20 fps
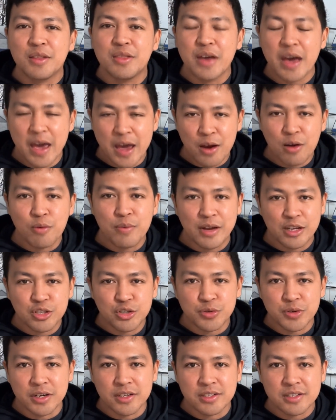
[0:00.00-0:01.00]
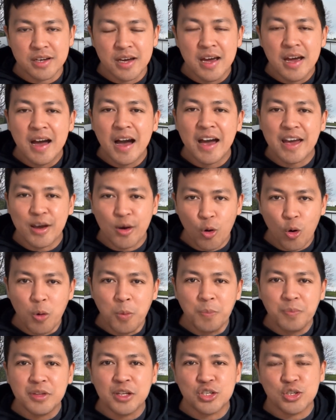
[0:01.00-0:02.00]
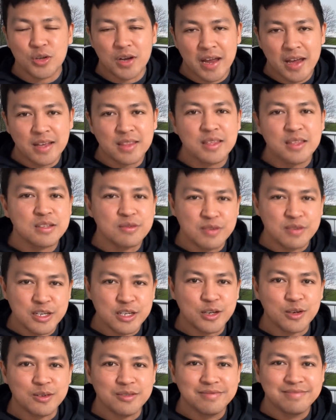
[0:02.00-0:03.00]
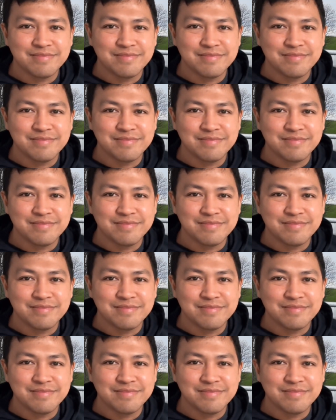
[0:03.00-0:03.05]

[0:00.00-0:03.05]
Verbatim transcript: the Air restaurant. I hope that you like this video.